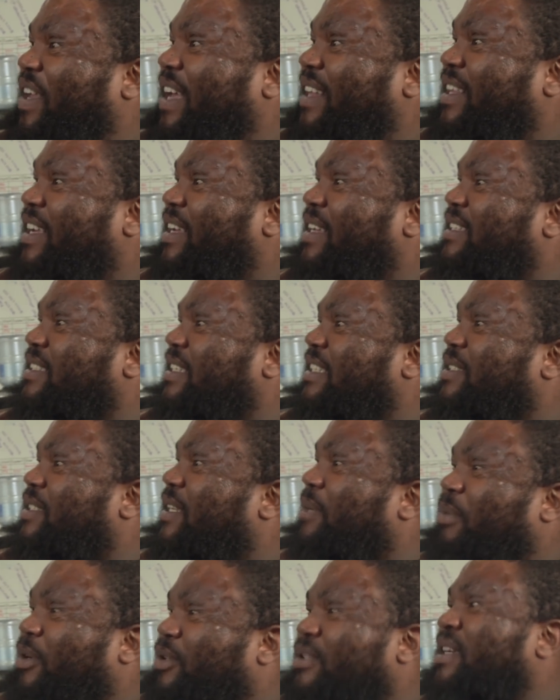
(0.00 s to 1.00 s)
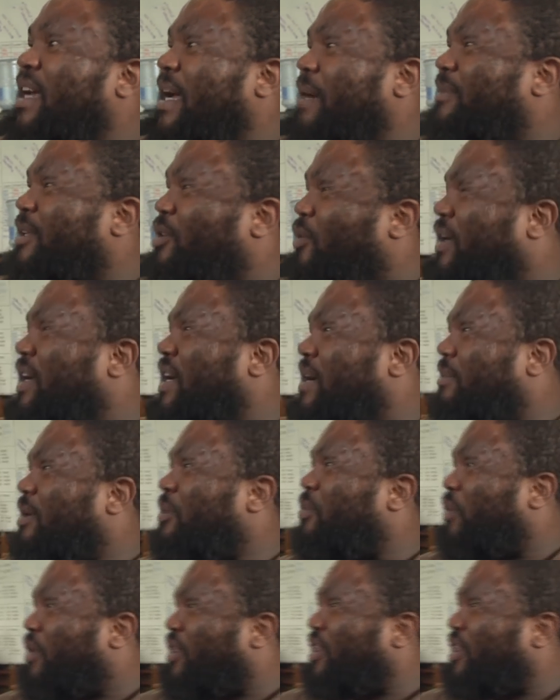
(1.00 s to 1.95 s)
I think it's about time that we come up